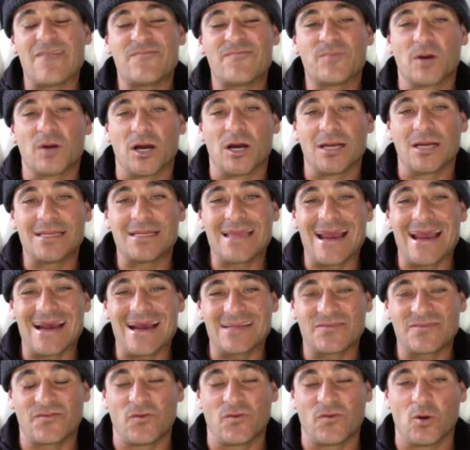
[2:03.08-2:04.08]

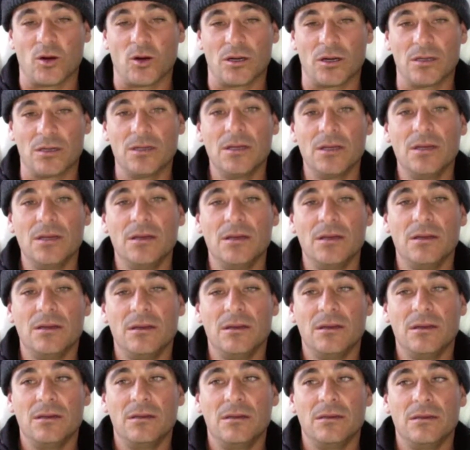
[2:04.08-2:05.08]
broadcast for
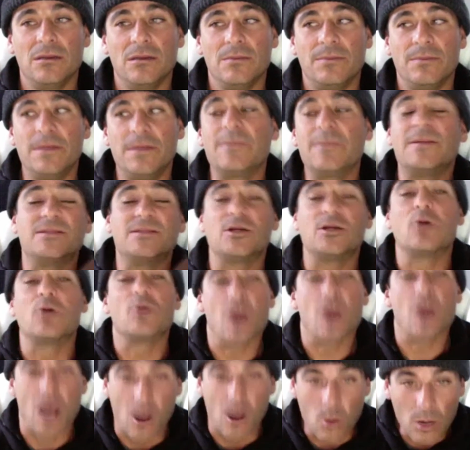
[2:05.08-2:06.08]
people that don't
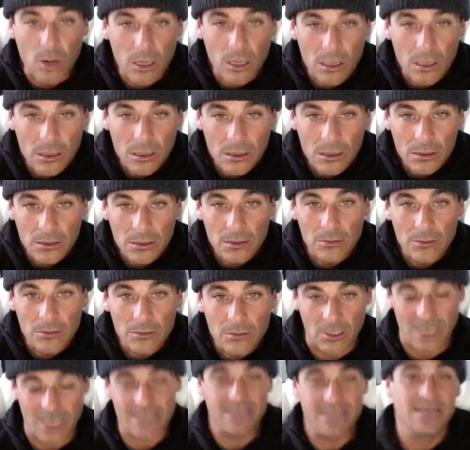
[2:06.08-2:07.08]
know,
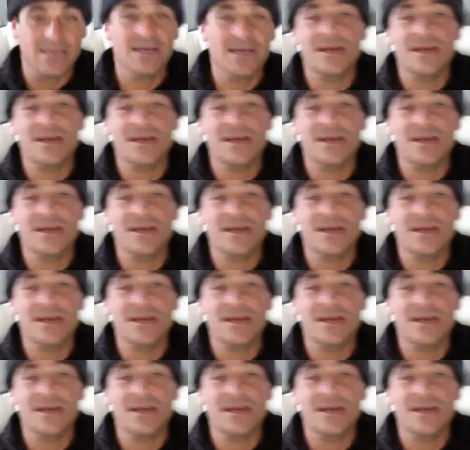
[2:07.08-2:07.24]
right? Mm-hmm.